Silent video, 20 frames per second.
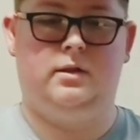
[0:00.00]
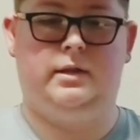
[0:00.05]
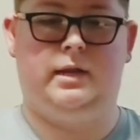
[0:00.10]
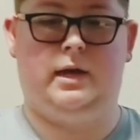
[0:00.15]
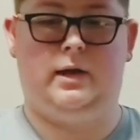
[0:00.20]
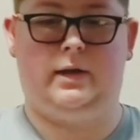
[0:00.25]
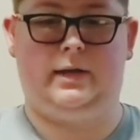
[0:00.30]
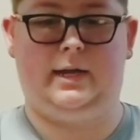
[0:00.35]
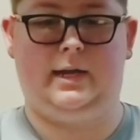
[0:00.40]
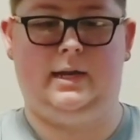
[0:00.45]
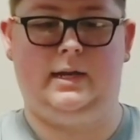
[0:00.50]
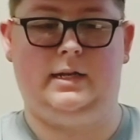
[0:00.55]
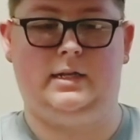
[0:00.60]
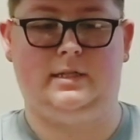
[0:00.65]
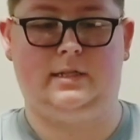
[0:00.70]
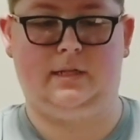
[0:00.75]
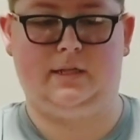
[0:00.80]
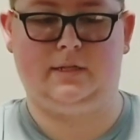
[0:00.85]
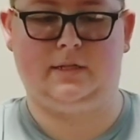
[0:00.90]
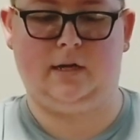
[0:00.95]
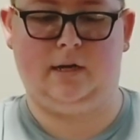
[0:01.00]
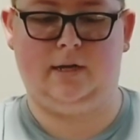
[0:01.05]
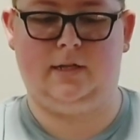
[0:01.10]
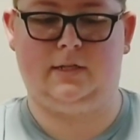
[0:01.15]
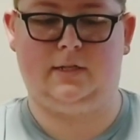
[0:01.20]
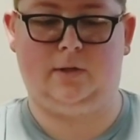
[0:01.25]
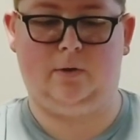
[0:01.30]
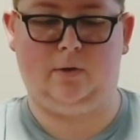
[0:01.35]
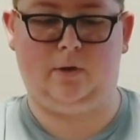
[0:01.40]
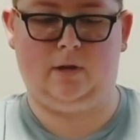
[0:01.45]
Now again, this gun
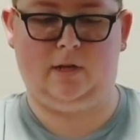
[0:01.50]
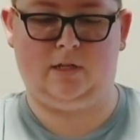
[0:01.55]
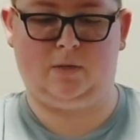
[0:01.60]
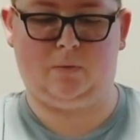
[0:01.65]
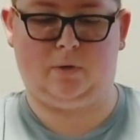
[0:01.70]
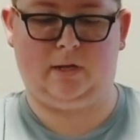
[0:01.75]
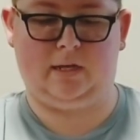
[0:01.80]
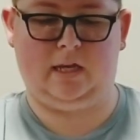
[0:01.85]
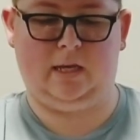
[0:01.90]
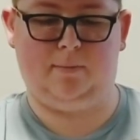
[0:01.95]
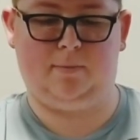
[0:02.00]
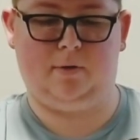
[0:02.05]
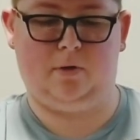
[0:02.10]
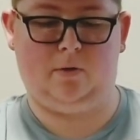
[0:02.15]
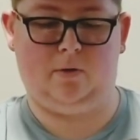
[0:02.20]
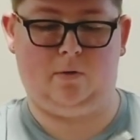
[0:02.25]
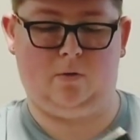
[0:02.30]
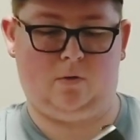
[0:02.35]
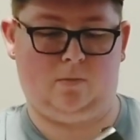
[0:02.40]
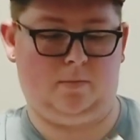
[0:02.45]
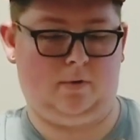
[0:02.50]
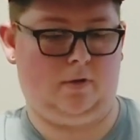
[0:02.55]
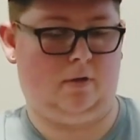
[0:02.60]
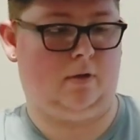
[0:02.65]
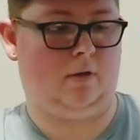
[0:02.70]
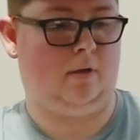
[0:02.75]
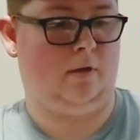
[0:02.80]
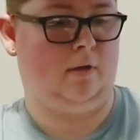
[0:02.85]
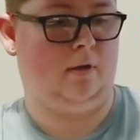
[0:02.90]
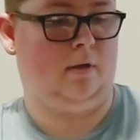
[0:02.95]
is loaded. This is one I keep loaded on me.